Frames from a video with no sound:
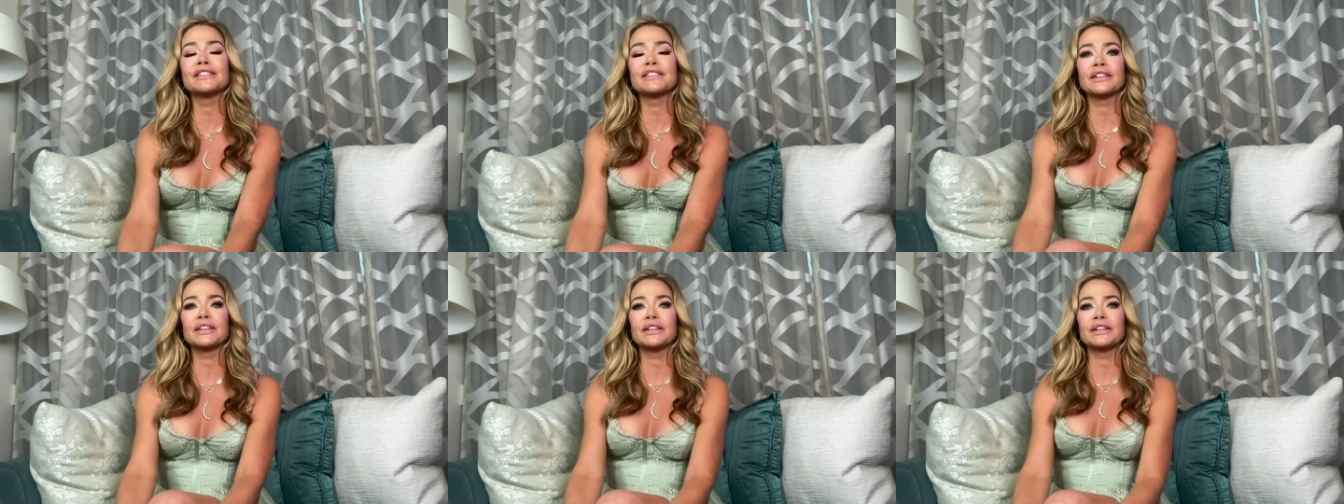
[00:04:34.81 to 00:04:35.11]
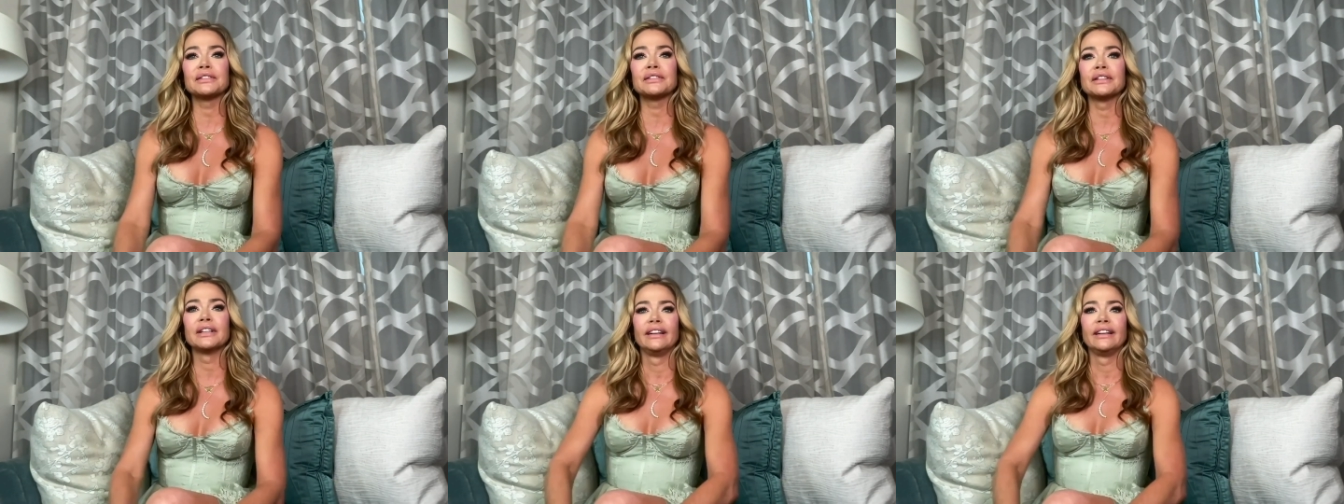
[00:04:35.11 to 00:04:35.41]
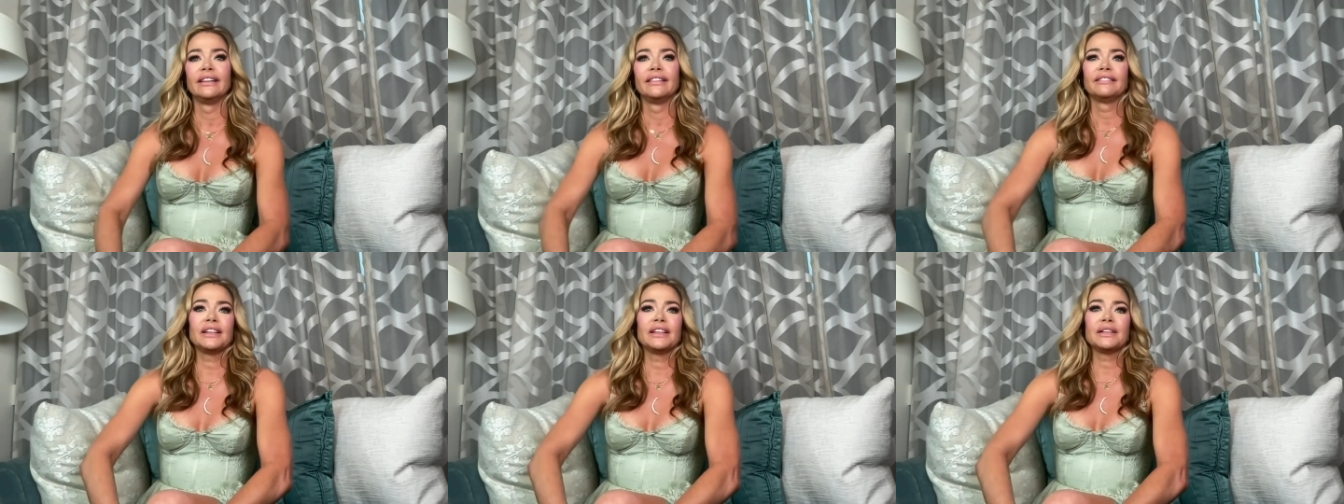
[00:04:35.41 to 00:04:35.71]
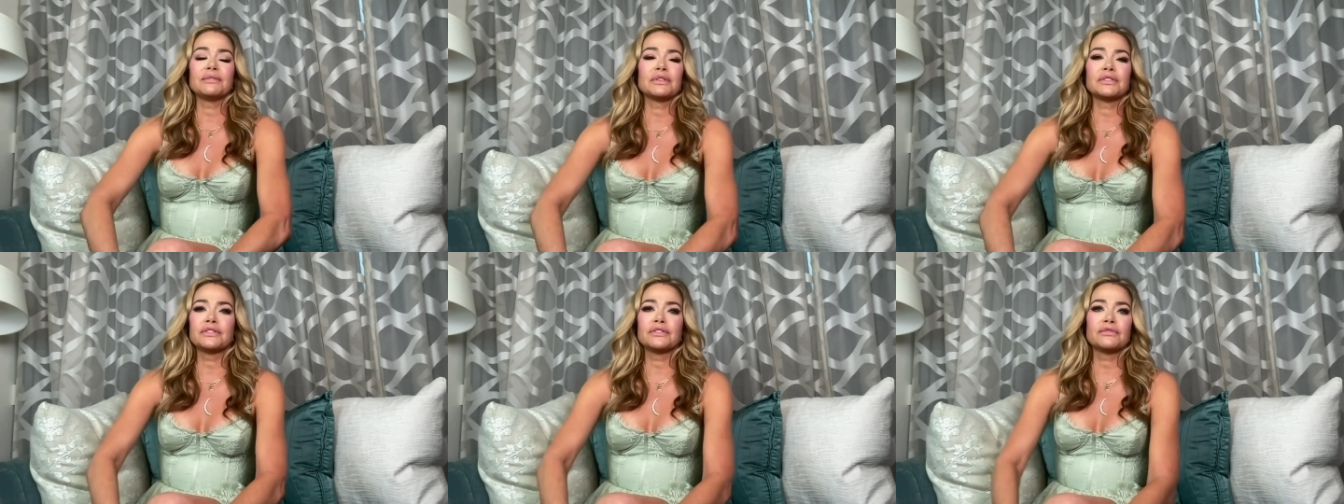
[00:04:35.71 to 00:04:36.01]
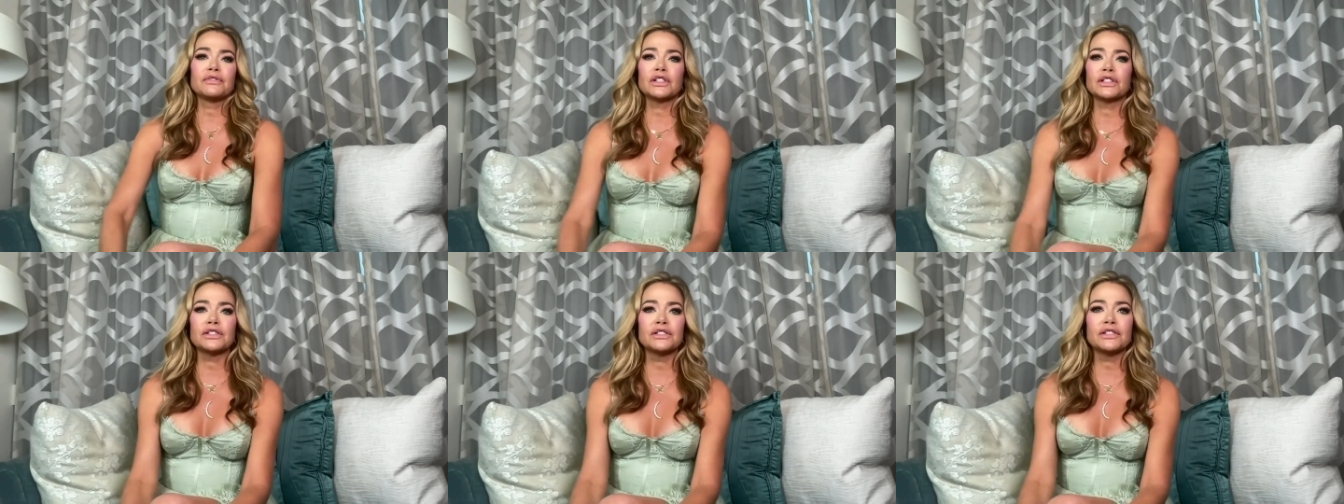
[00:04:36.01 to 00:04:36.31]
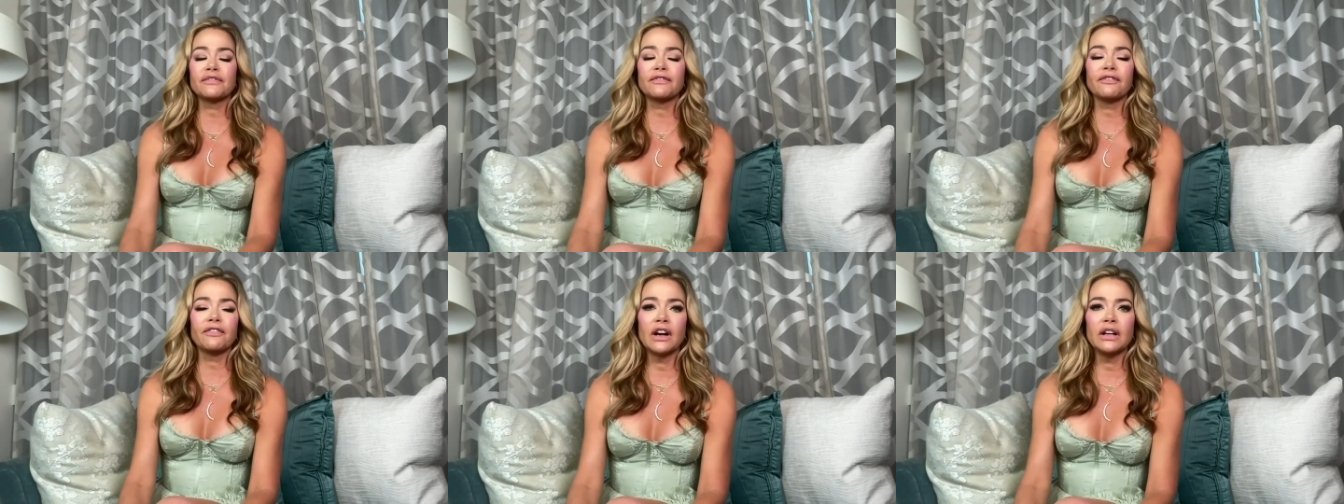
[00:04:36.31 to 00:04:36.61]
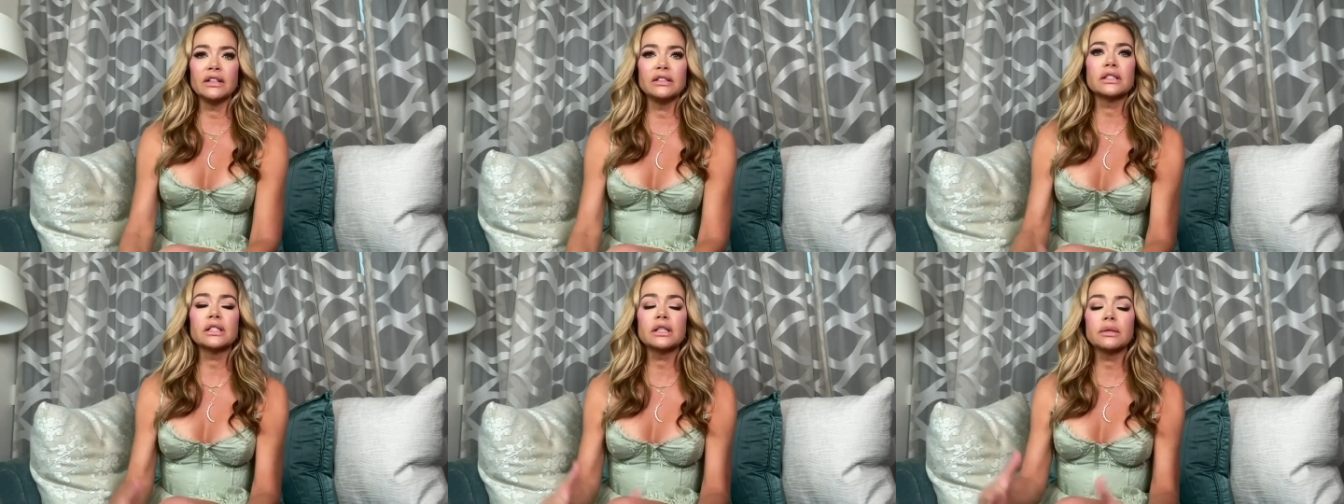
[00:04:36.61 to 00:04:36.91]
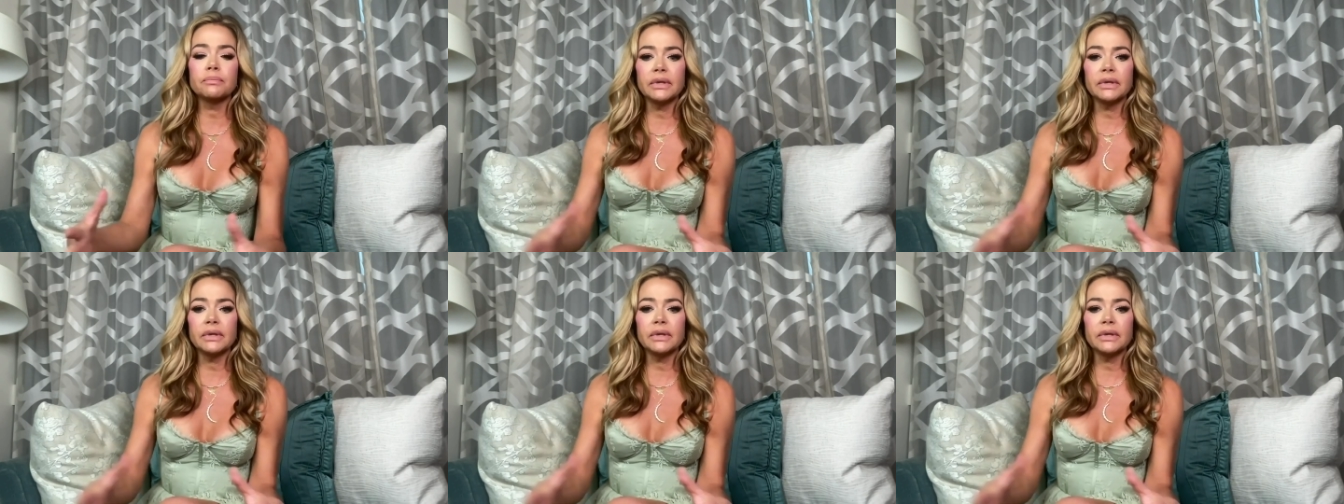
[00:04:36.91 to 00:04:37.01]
So it was just fun to